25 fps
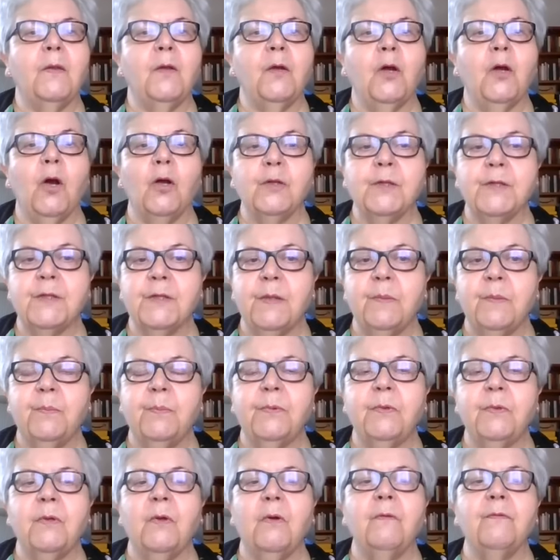The
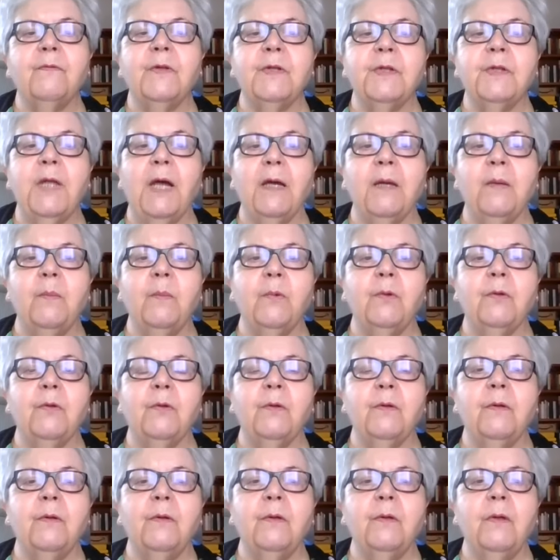concept of a
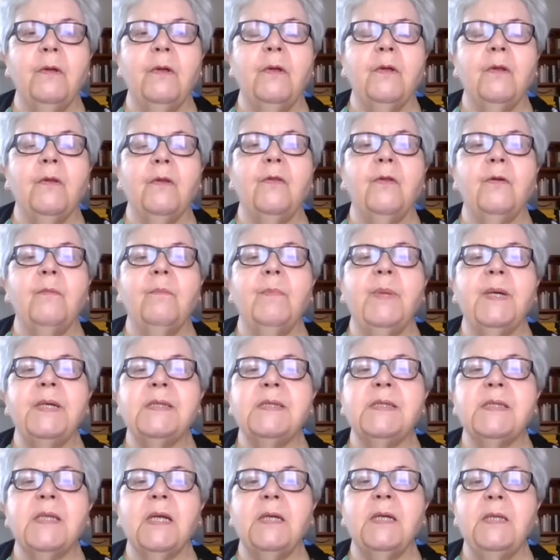daemon, the
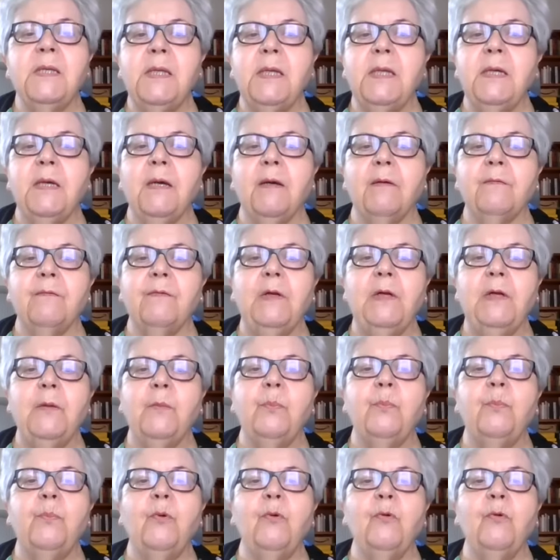best idea
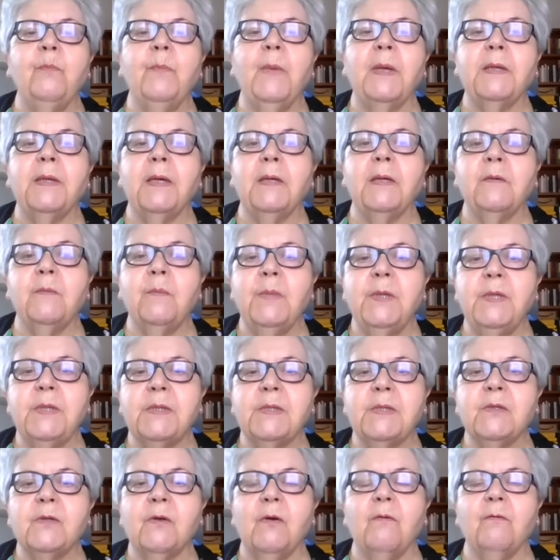Philip Pullman
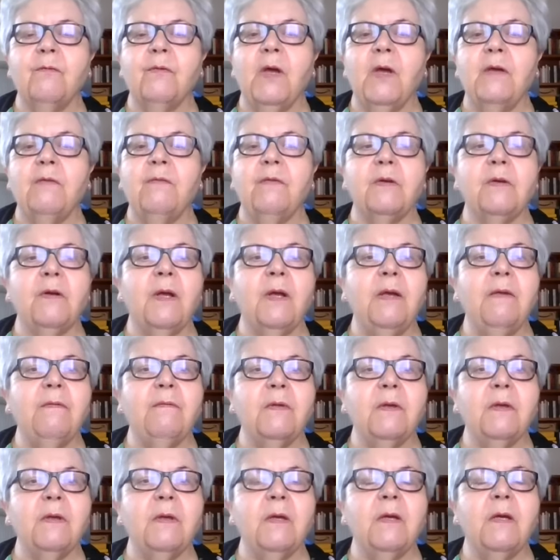admits of ever
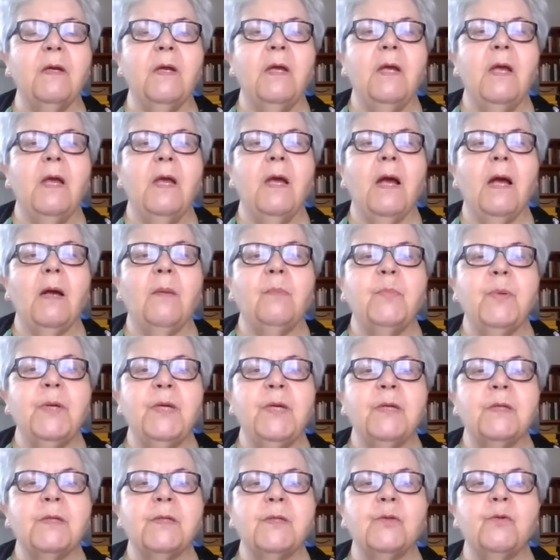having,
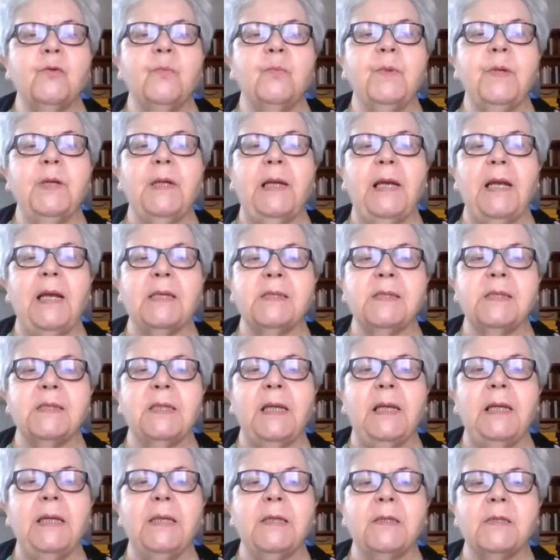appears to be
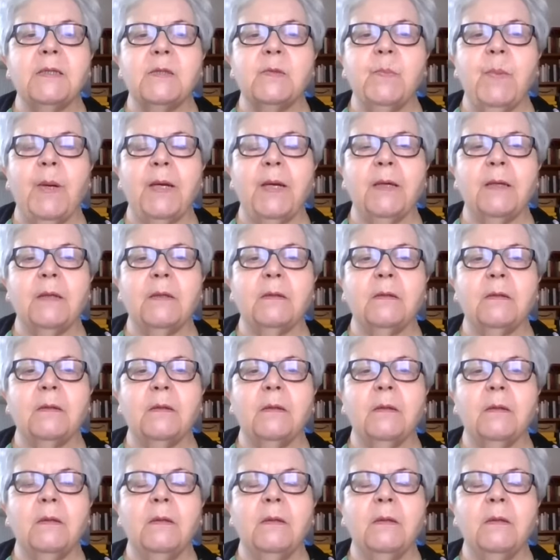classically inspired.